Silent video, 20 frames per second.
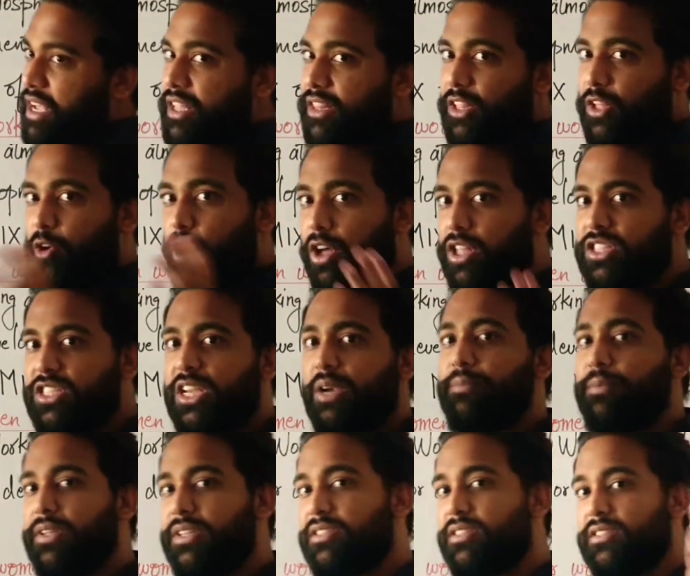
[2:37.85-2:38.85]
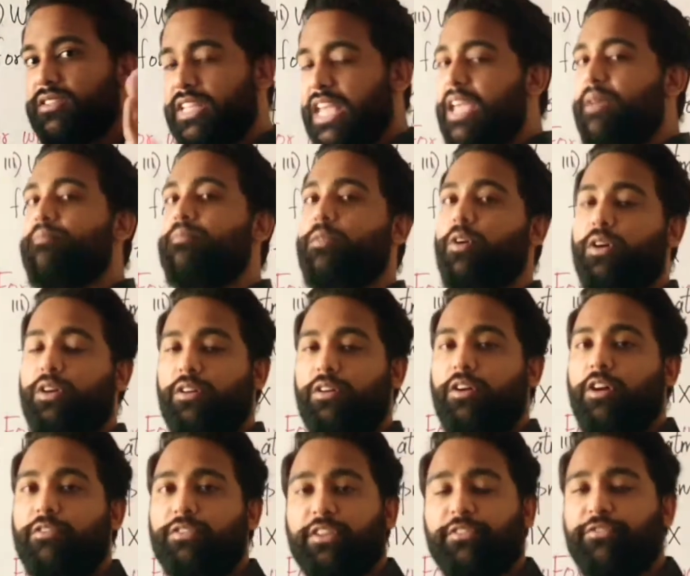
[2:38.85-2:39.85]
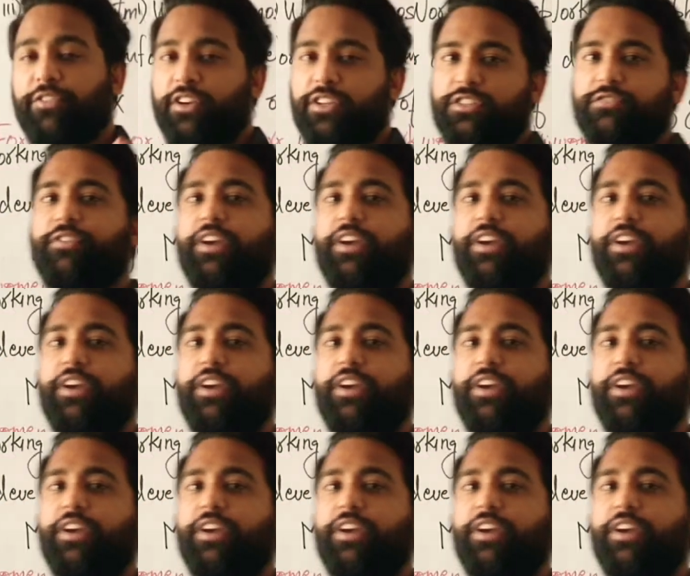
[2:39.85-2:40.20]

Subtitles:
The concept is the same of the first